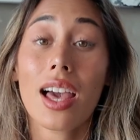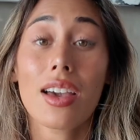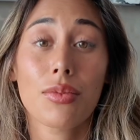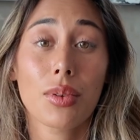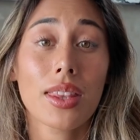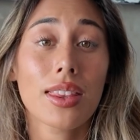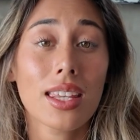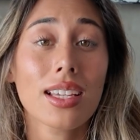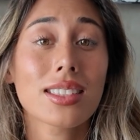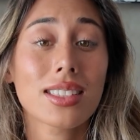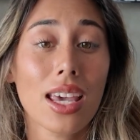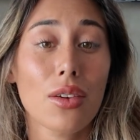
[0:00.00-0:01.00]
life, when
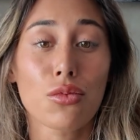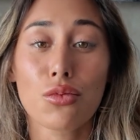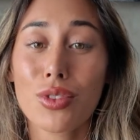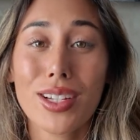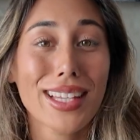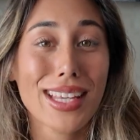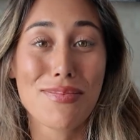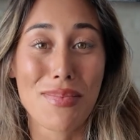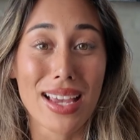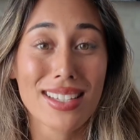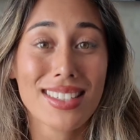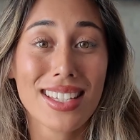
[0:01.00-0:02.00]
things get really
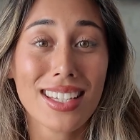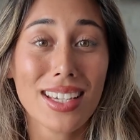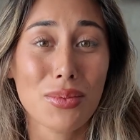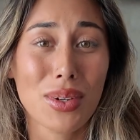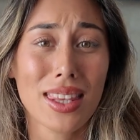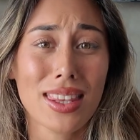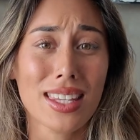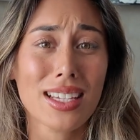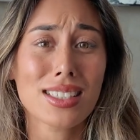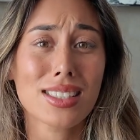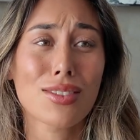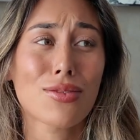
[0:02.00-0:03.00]
messy and when
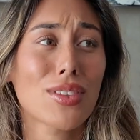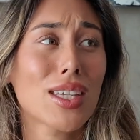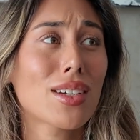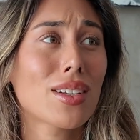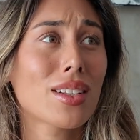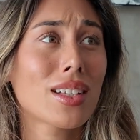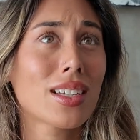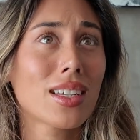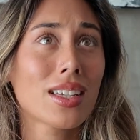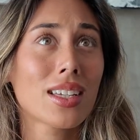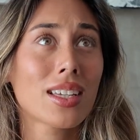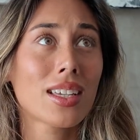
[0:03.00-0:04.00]
things feel
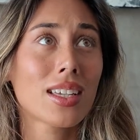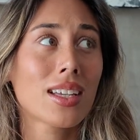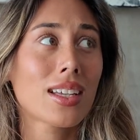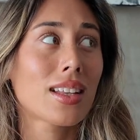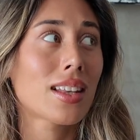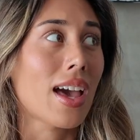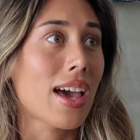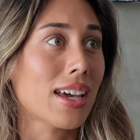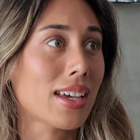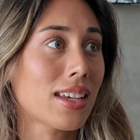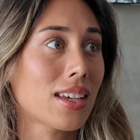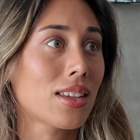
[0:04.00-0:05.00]

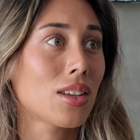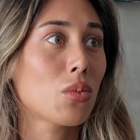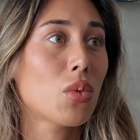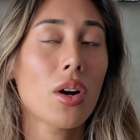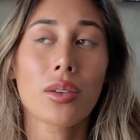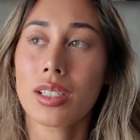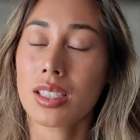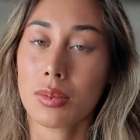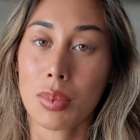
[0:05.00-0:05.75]
like the world is